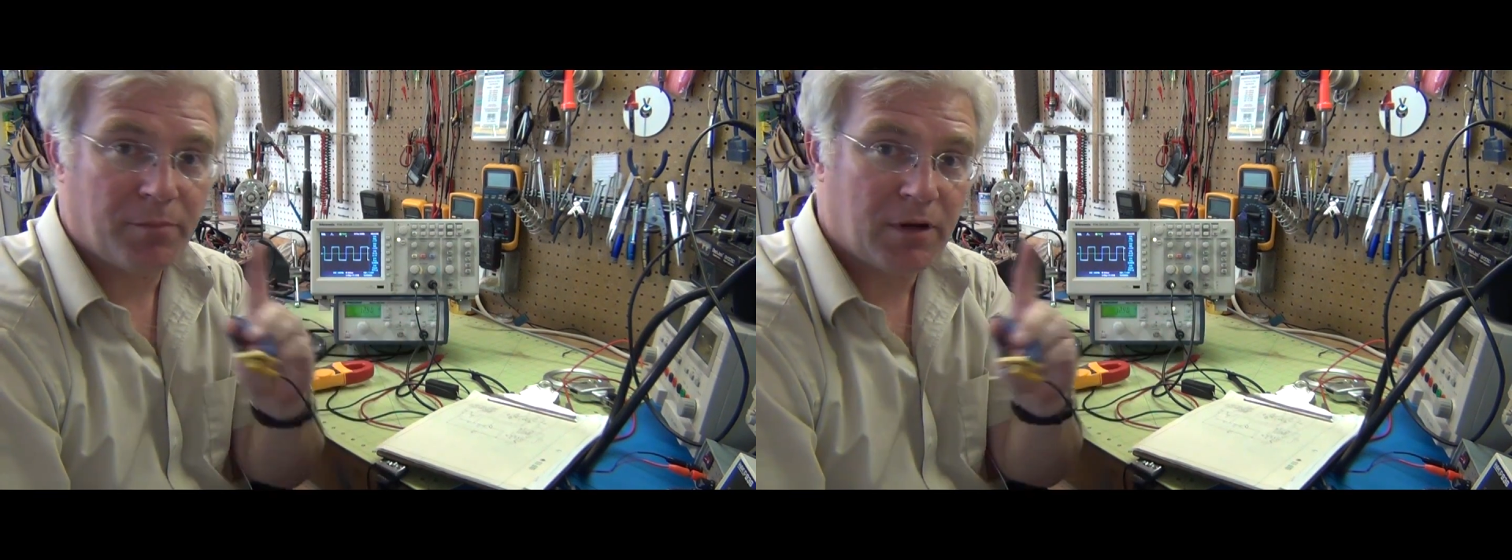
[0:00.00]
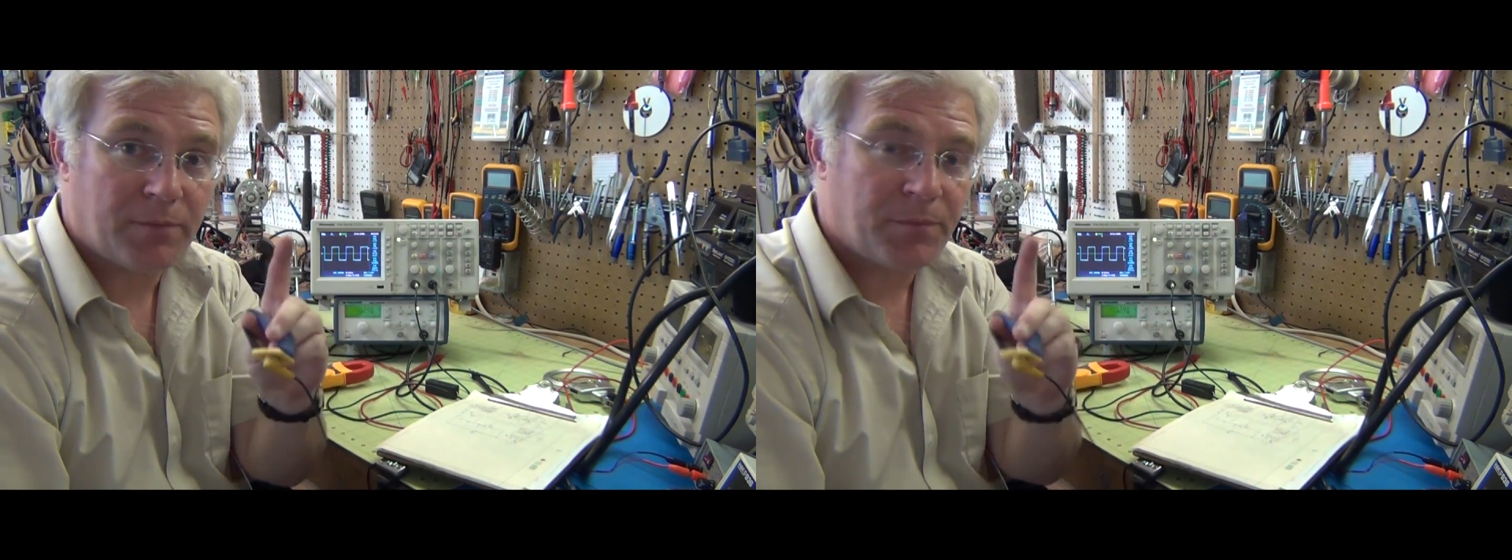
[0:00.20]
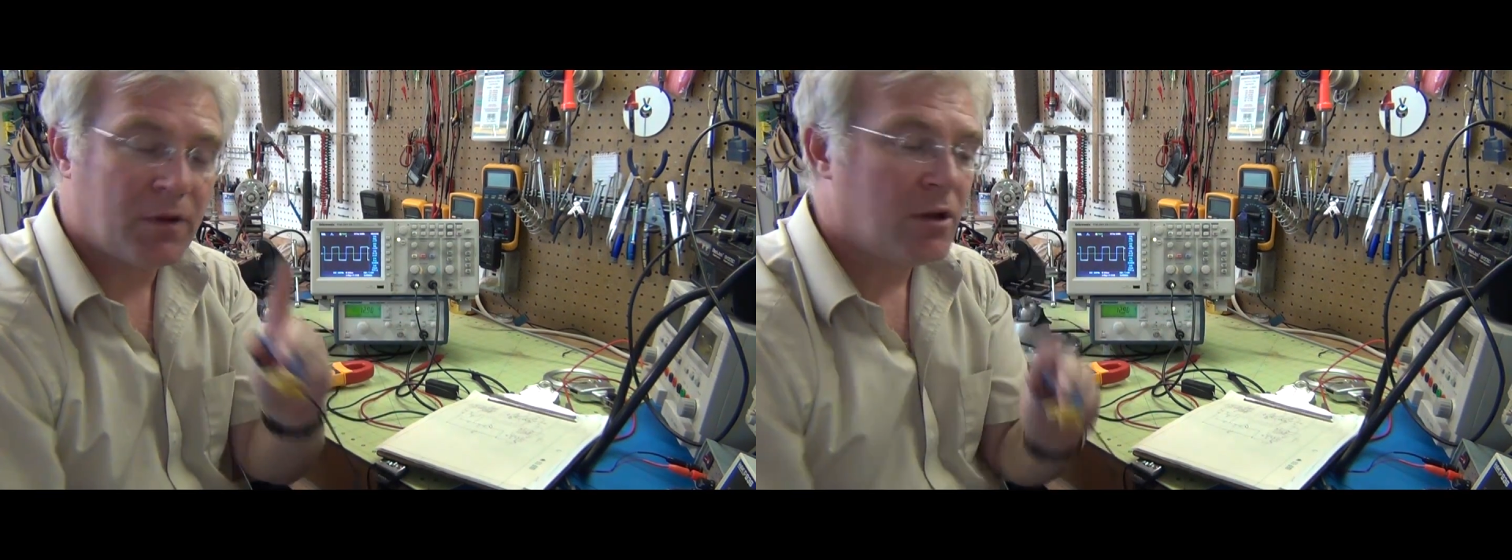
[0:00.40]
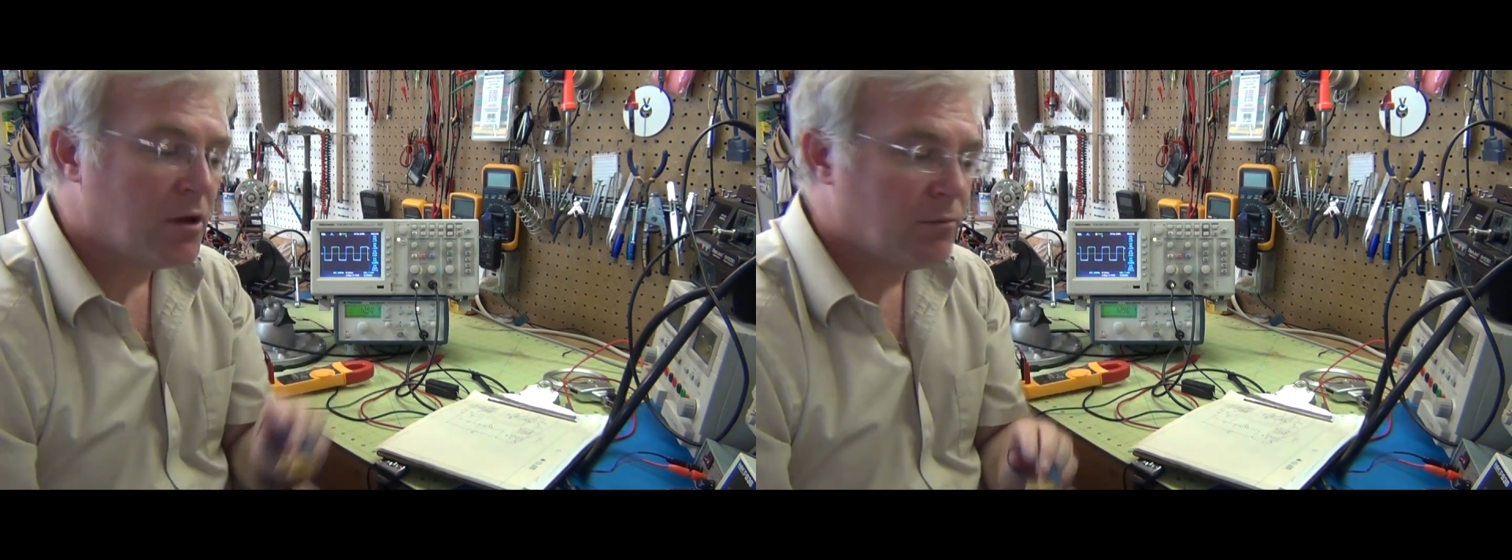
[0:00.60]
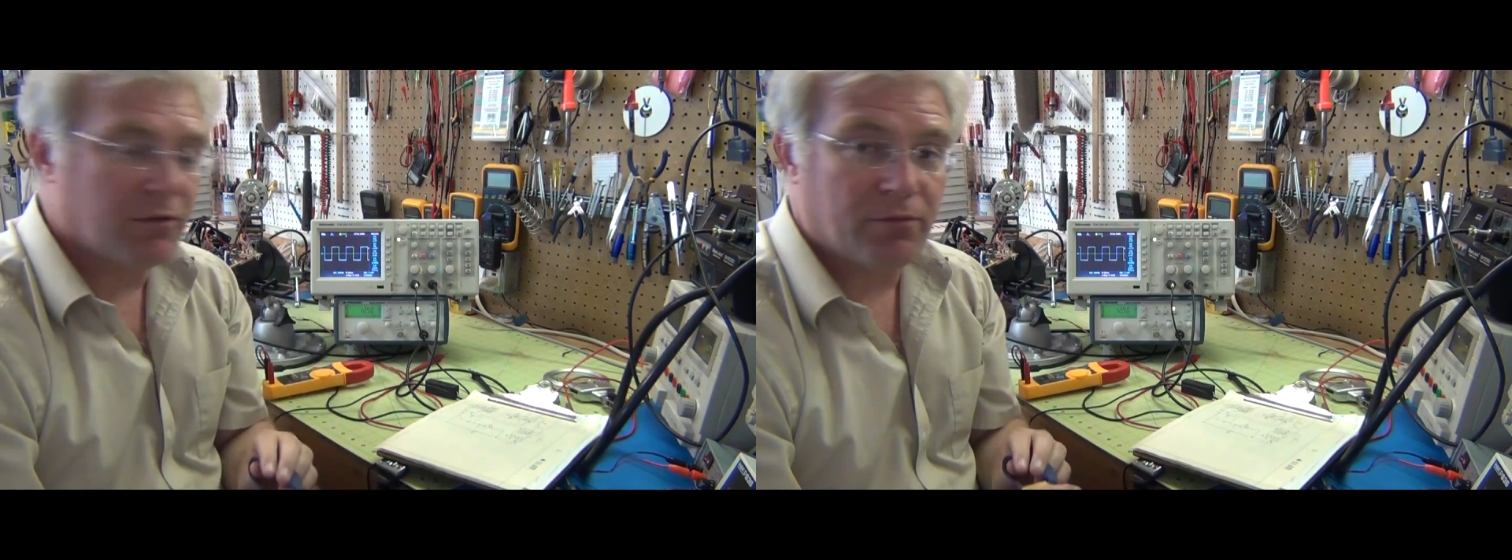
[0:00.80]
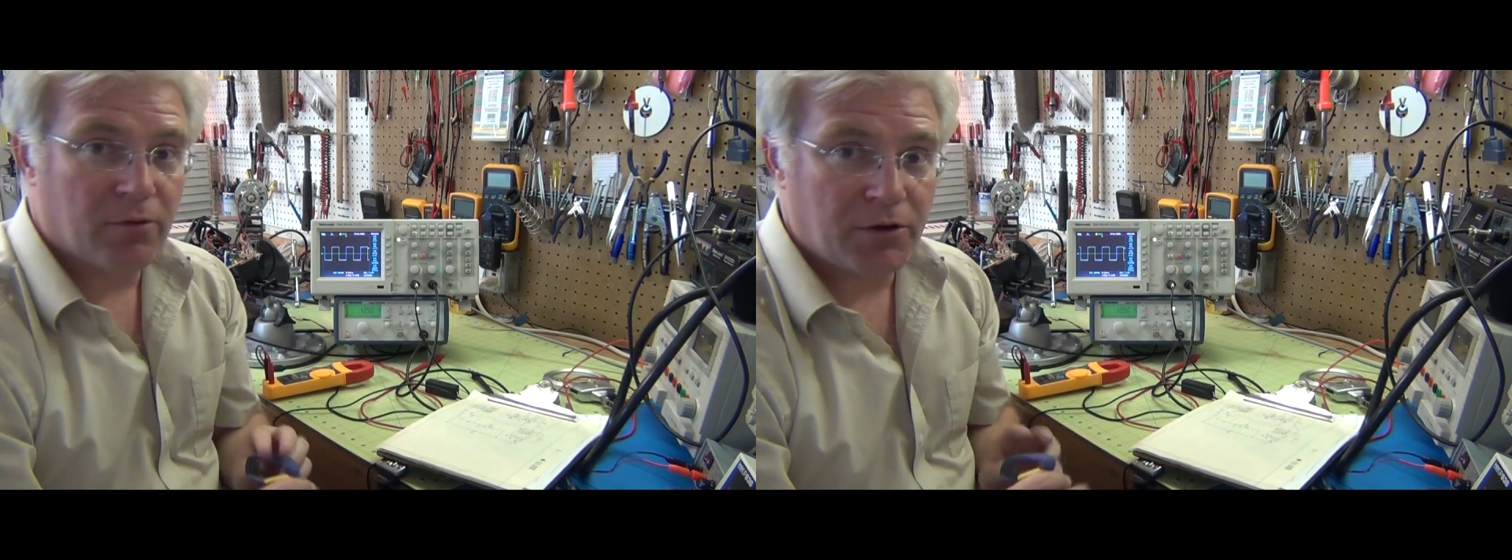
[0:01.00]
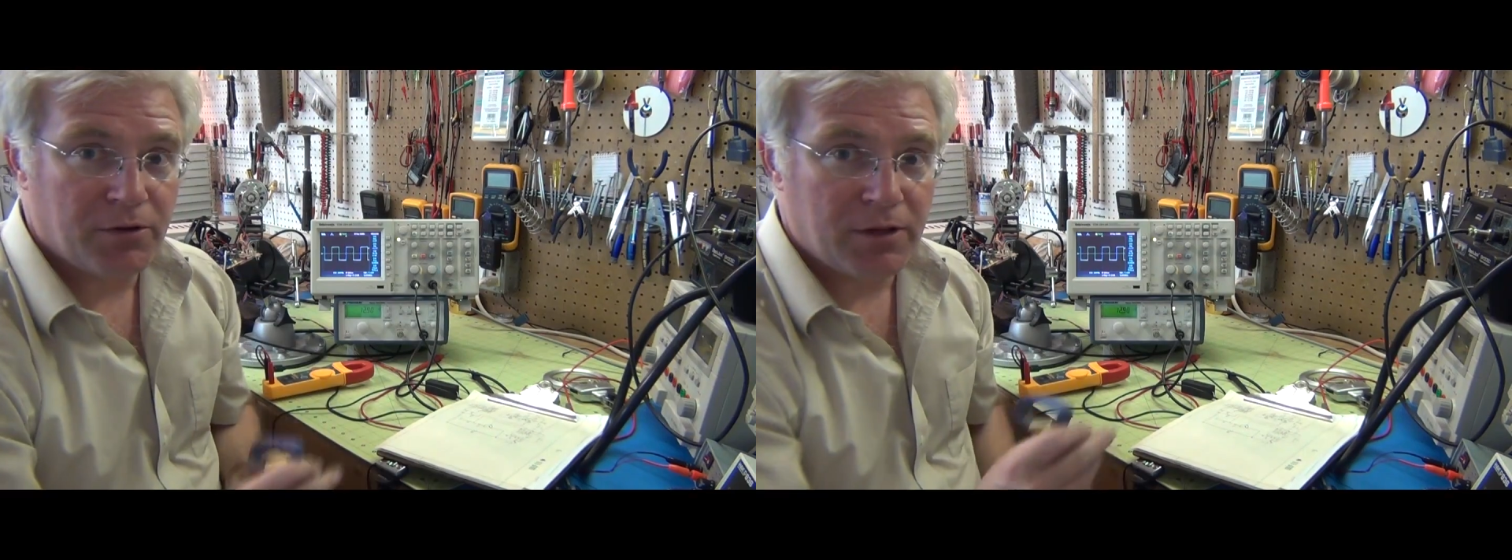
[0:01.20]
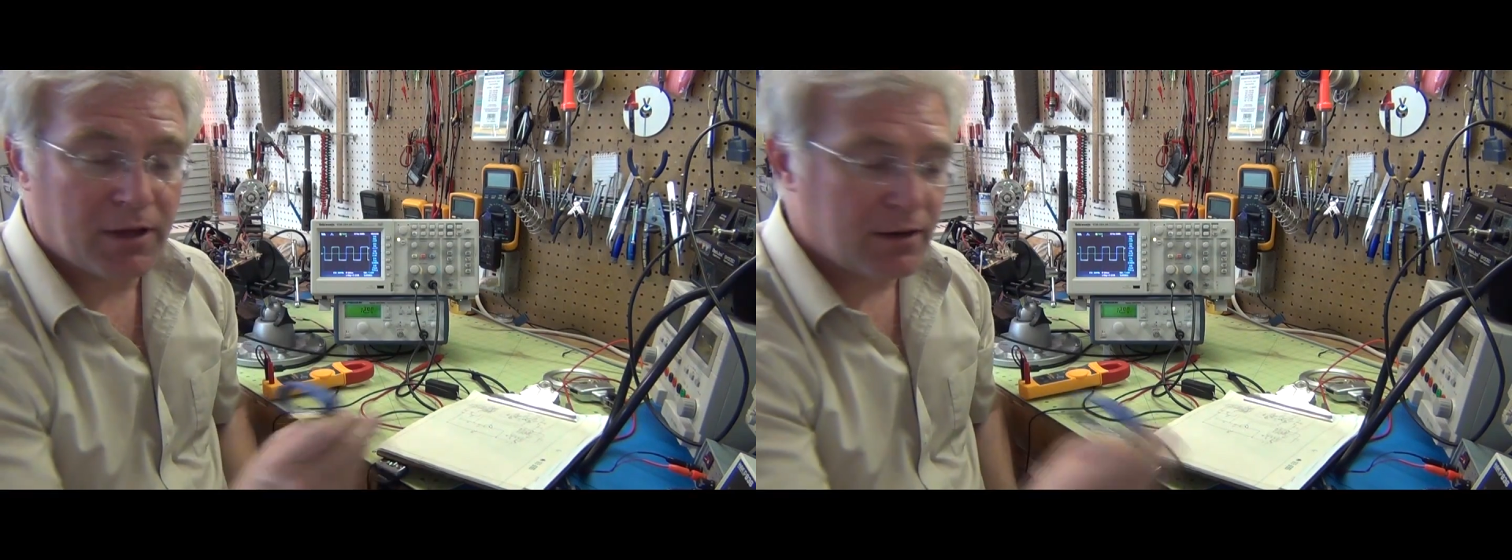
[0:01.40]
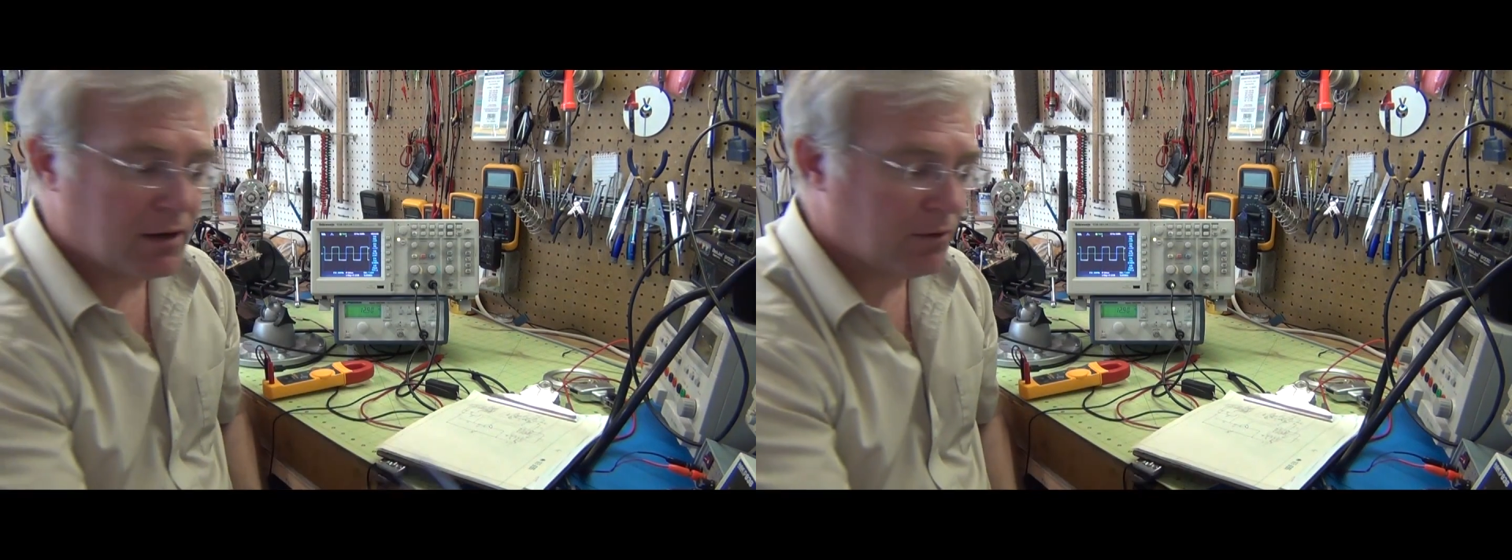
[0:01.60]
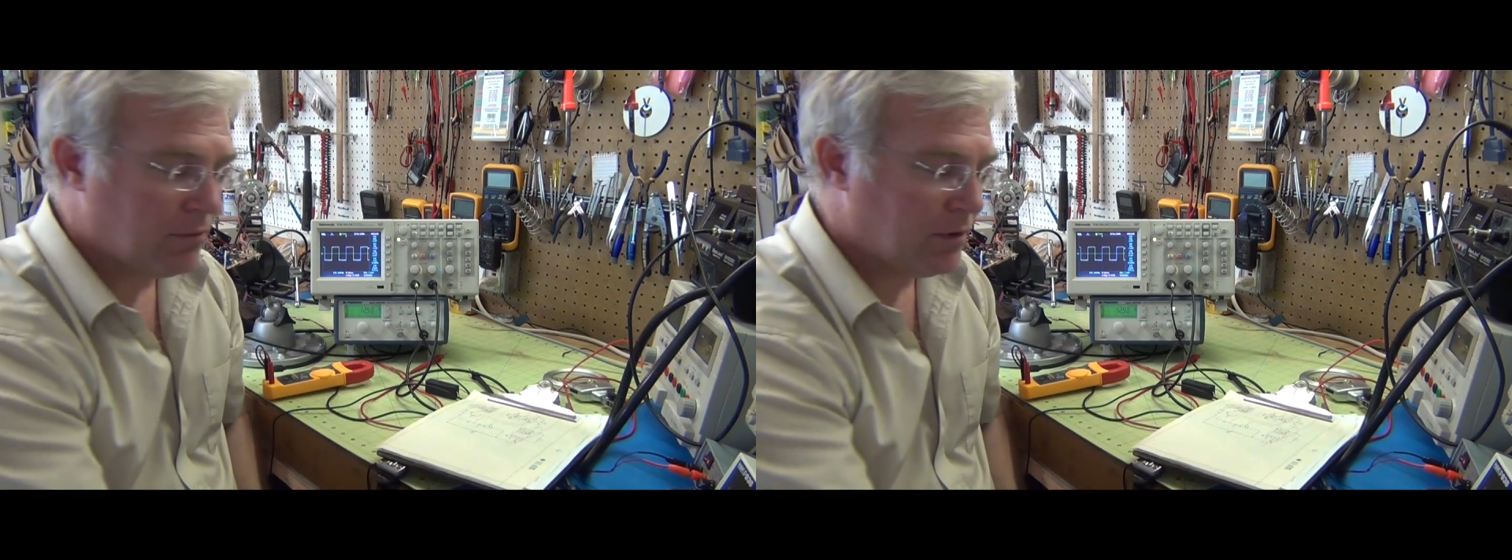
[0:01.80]
But before I do
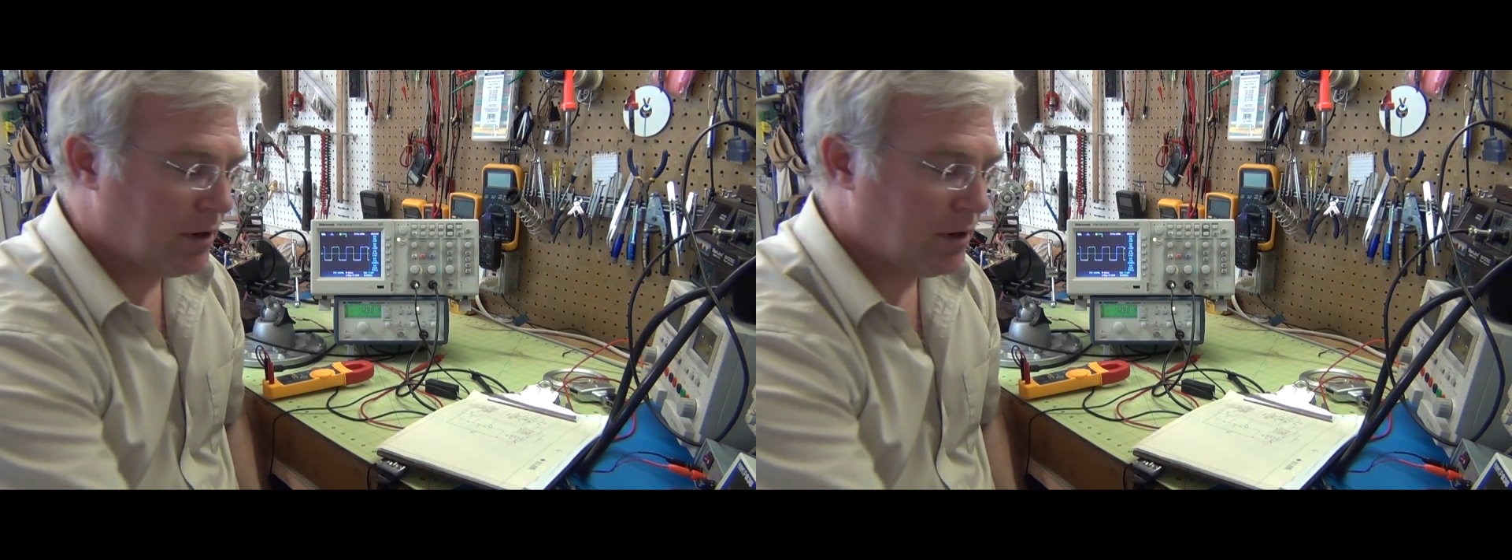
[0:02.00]
that,